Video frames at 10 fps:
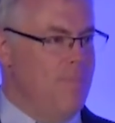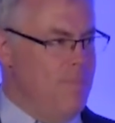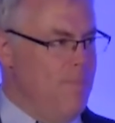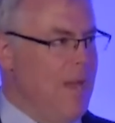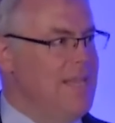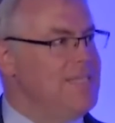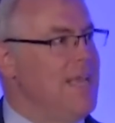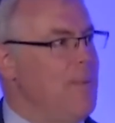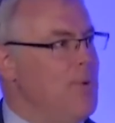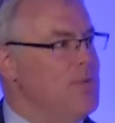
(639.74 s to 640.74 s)

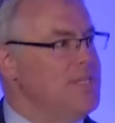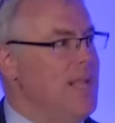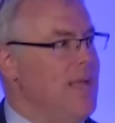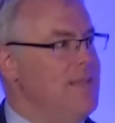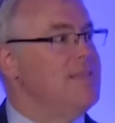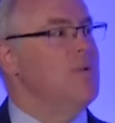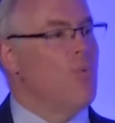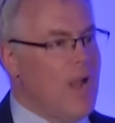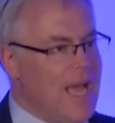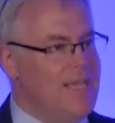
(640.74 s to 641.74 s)
mindset and personality to
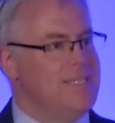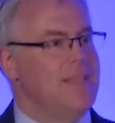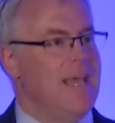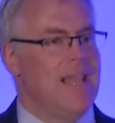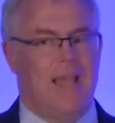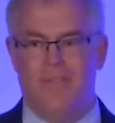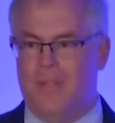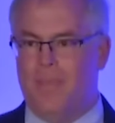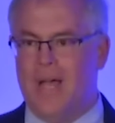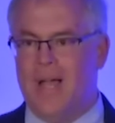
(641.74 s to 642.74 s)
rise to that level
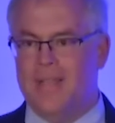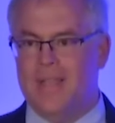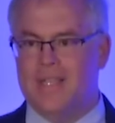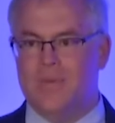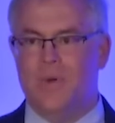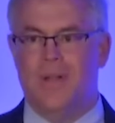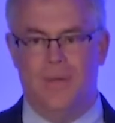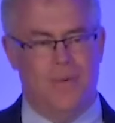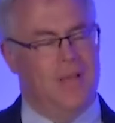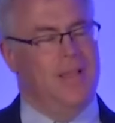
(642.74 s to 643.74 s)
in politics, where
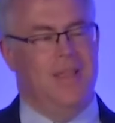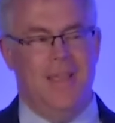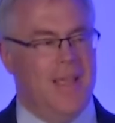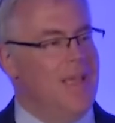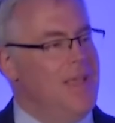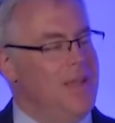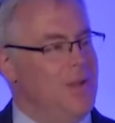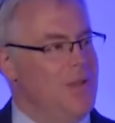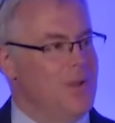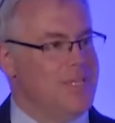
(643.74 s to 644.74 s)
you really,
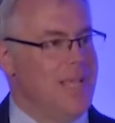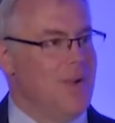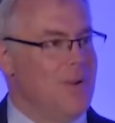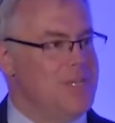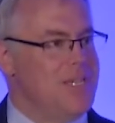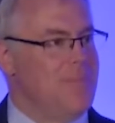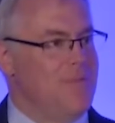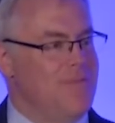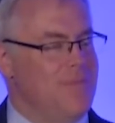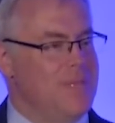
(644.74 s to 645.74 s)
you don't take ownership
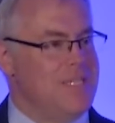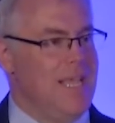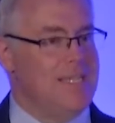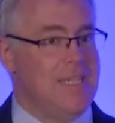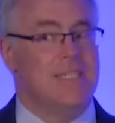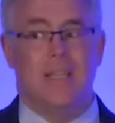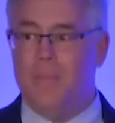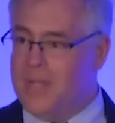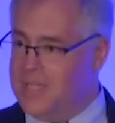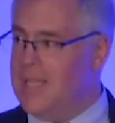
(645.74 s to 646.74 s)
of mistakes easily,
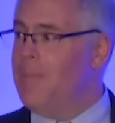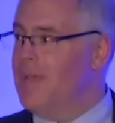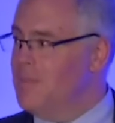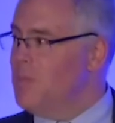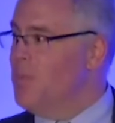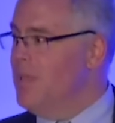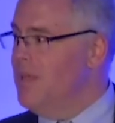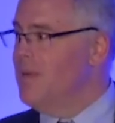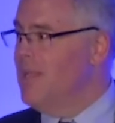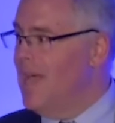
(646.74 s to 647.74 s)
because that becomes a
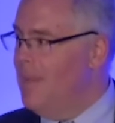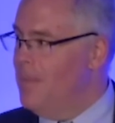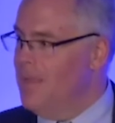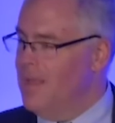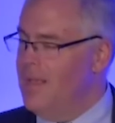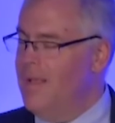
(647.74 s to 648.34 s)
political liability.